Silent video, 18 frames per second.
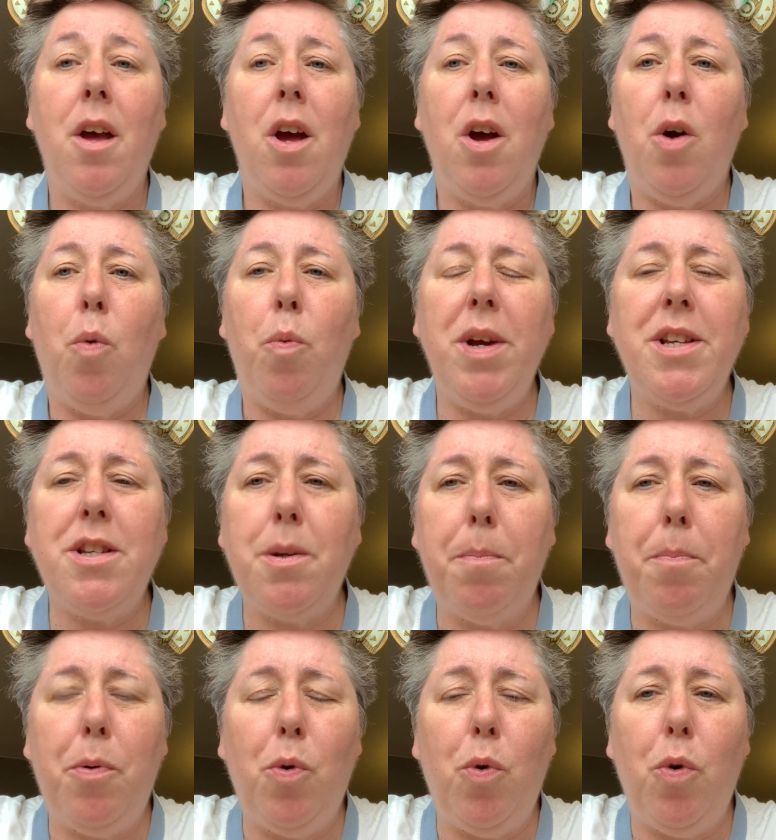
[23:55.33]
We
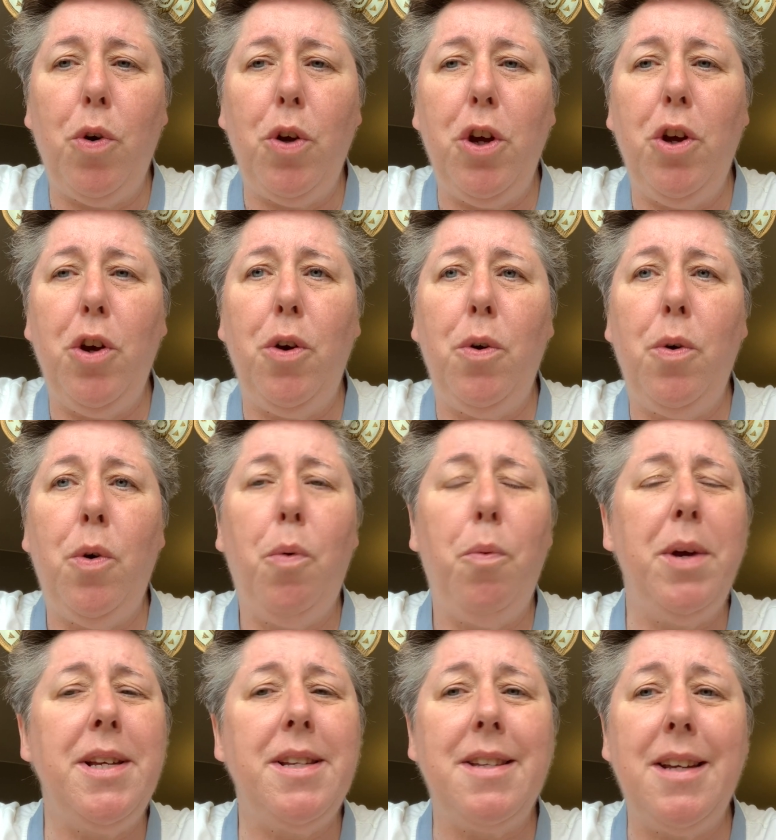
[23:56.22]
support you,
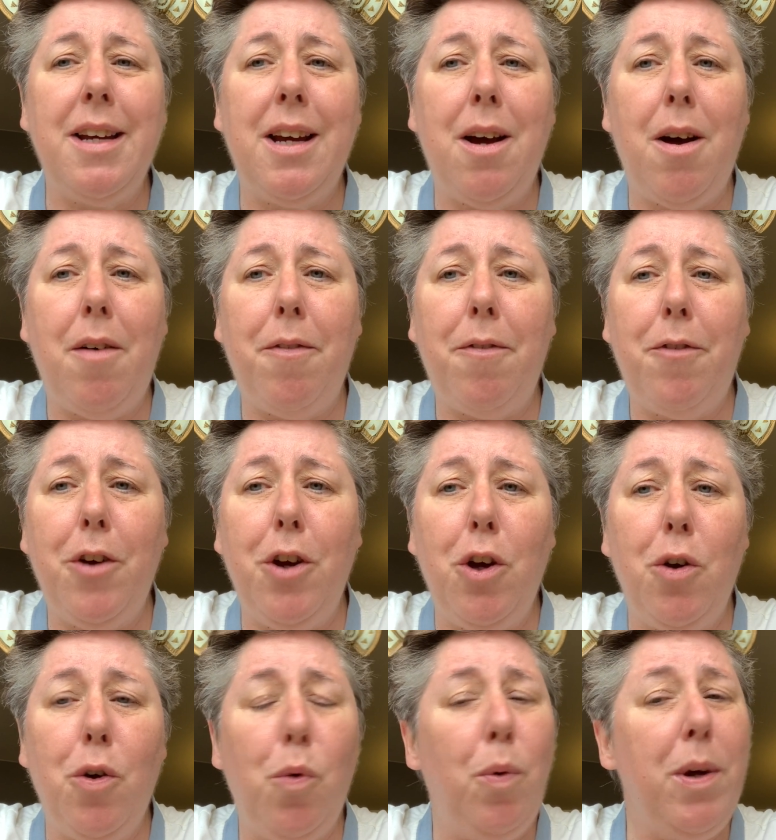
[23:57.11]
we stick up for
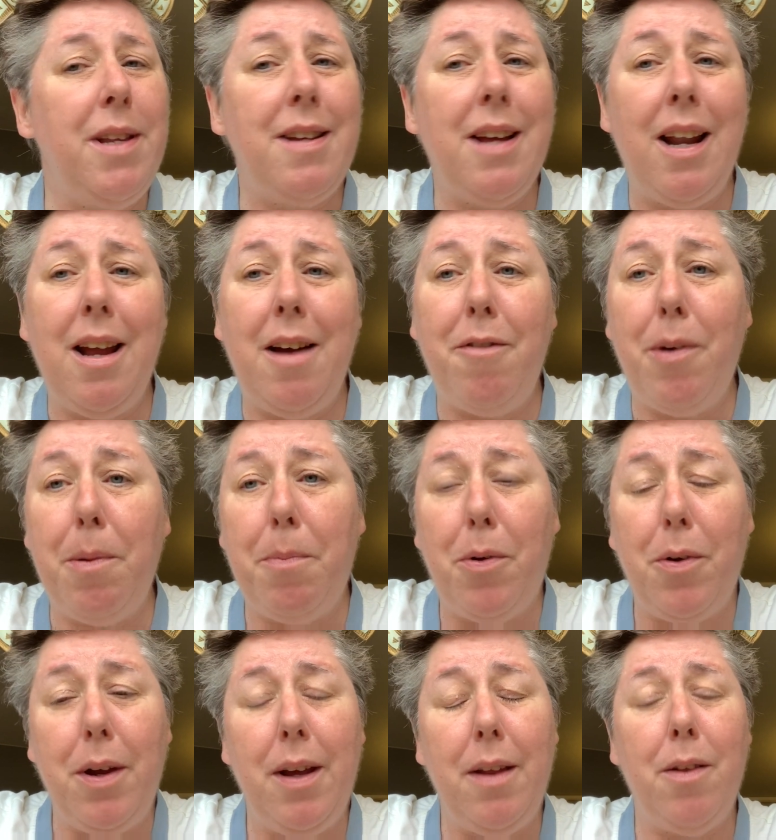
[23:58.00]
you, we tell
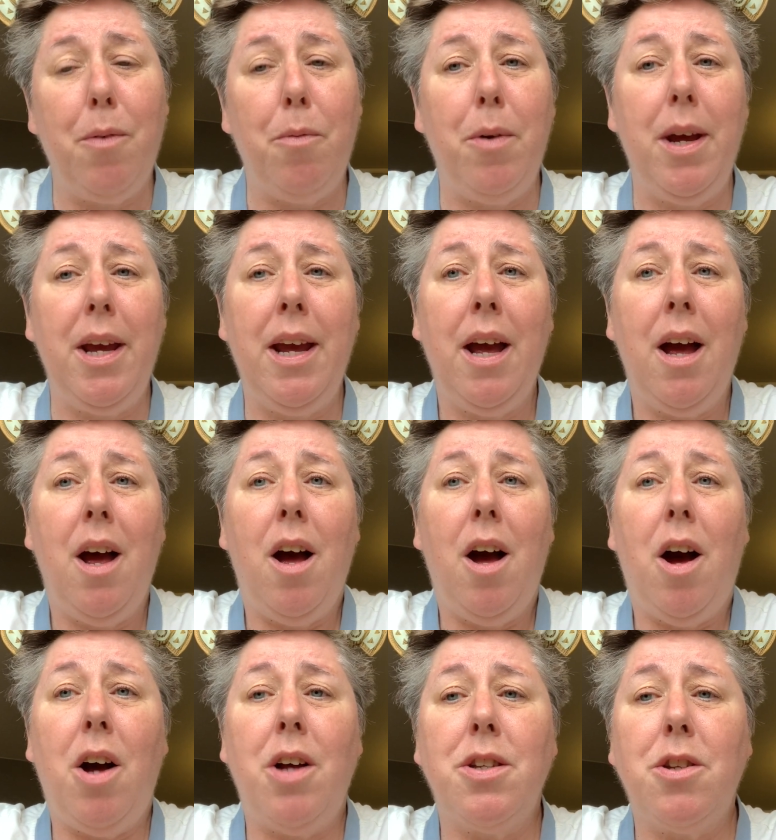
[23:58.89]
everybody that we
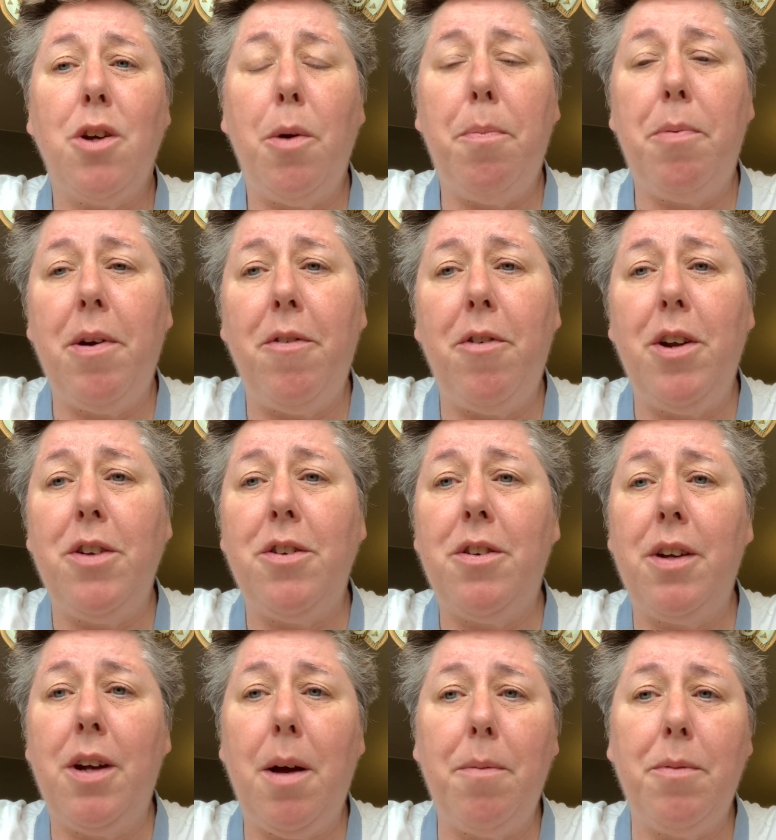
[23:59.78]
are so privileged
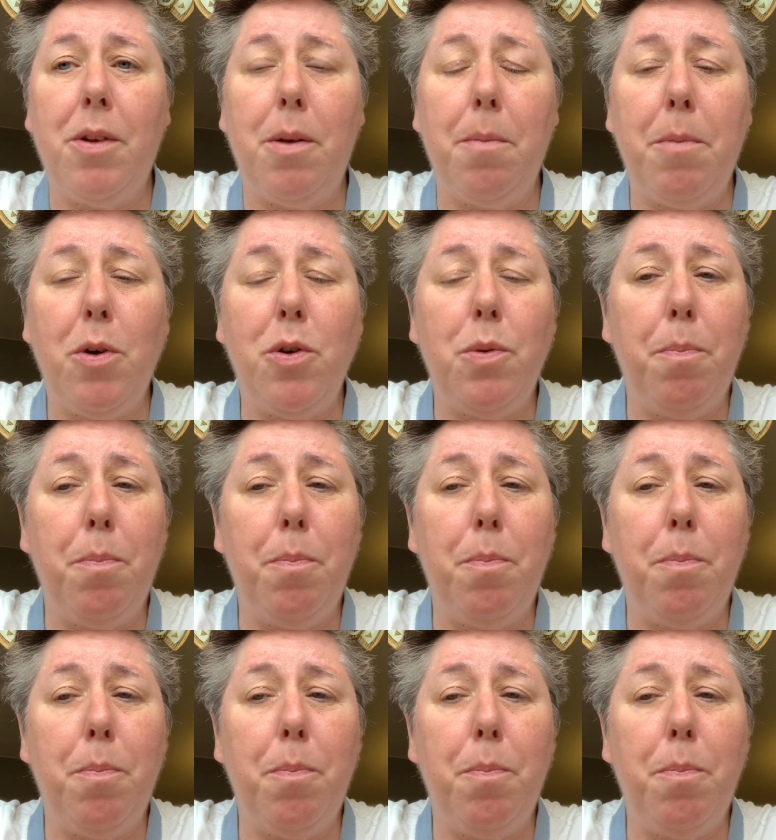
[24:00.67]
to come to the most